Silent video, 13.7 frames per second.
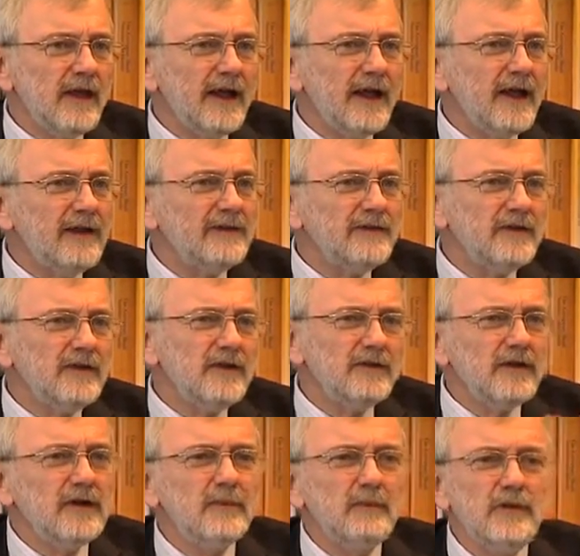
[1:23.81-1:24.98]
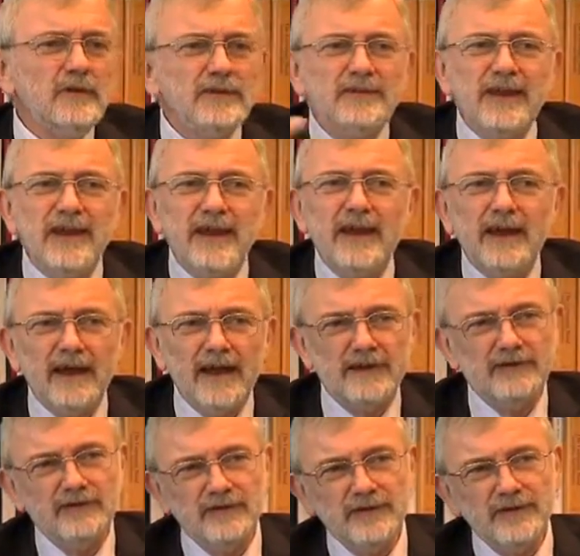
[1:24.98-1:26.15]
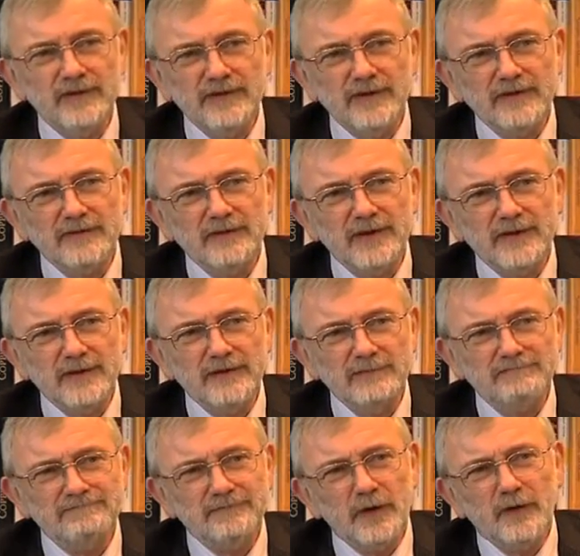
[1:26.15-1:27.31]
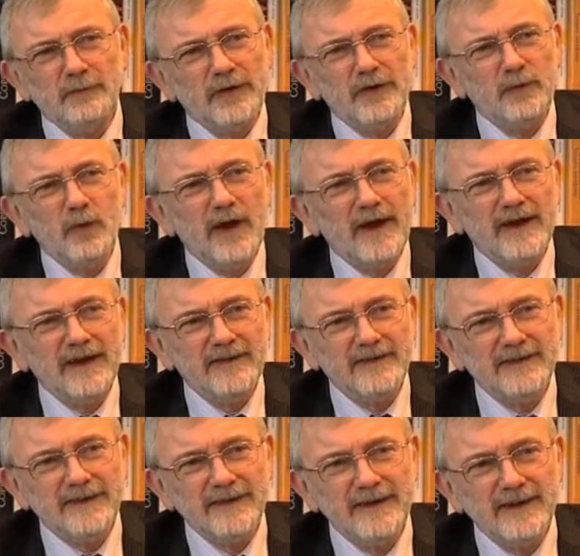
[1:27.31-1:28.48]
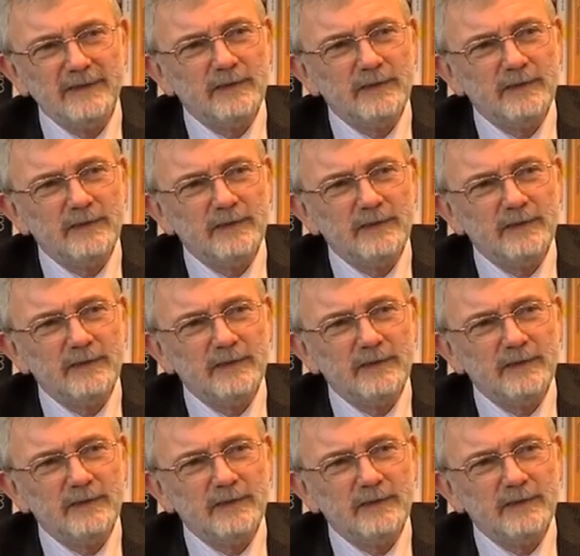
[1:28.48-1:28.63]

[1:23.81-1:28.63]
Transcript: And the communautaire attitude has rather gone by the way, hasn't it, here?